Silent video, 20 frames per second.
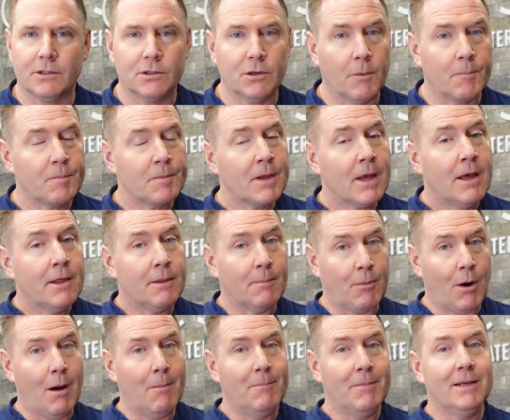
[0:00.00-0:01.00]
So the
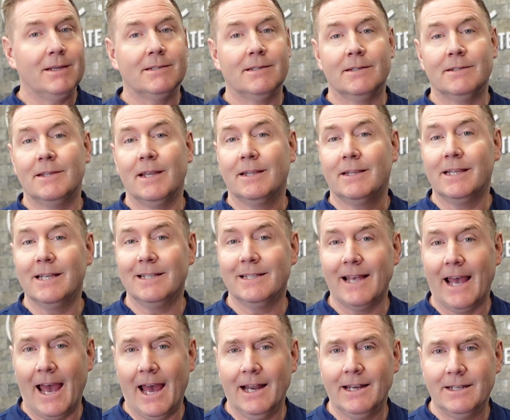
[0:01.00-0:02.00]
problem is that these
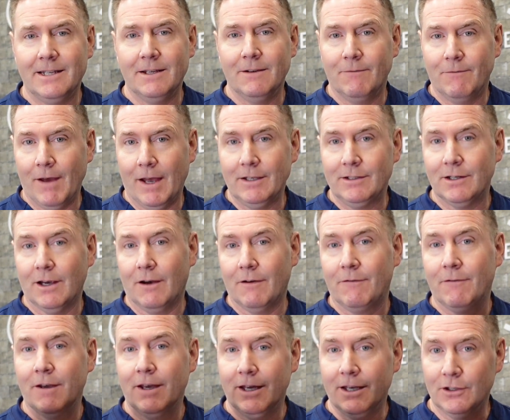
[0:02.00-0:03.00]

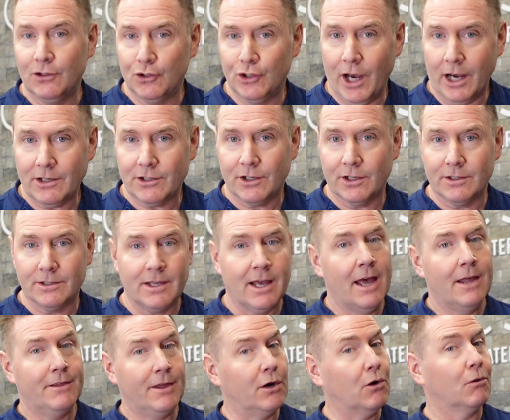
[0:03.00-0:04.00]
anti-VEGF injections,
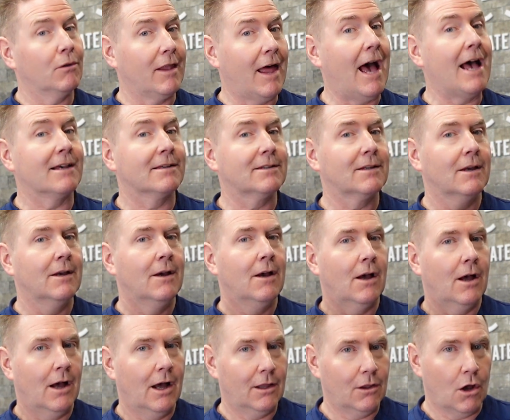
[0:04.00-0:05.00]
they don't last
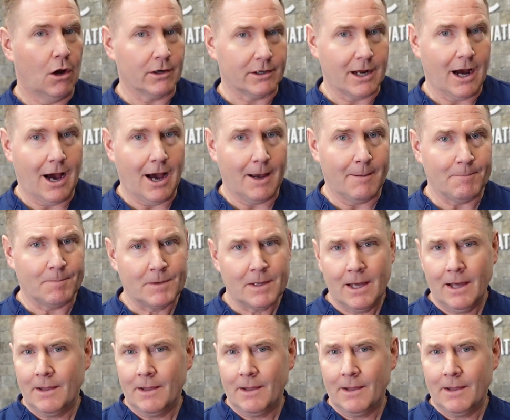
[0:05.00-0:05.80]
a long time.